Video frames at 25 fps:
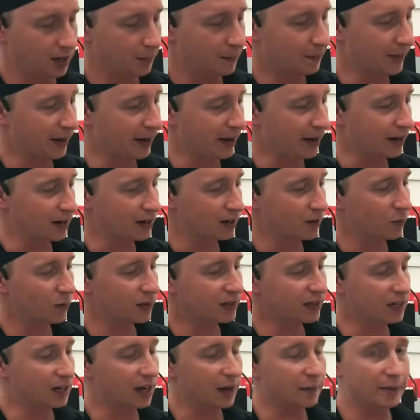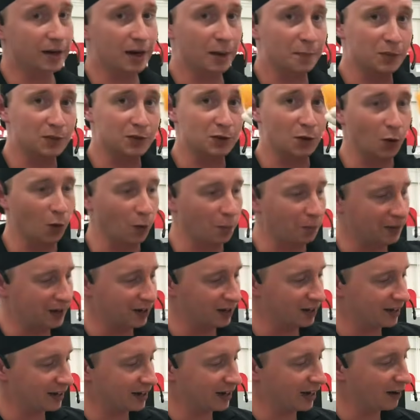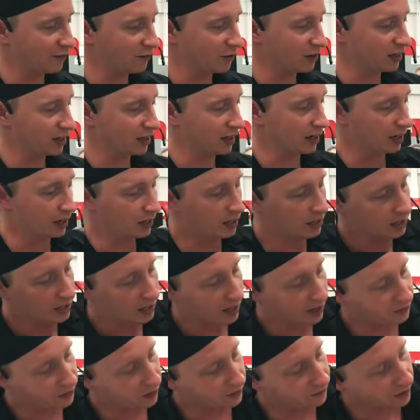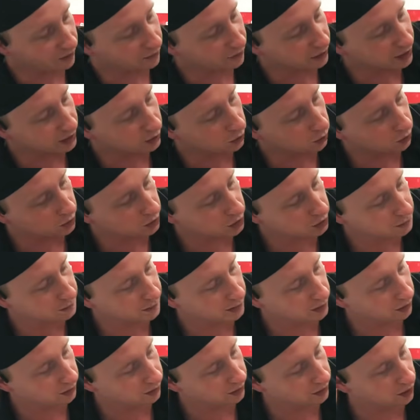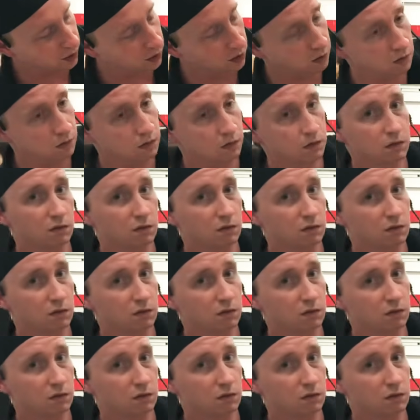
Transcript: but with the lemon, I put the whole peel in and everything. If you've ever eaten orange peel, though,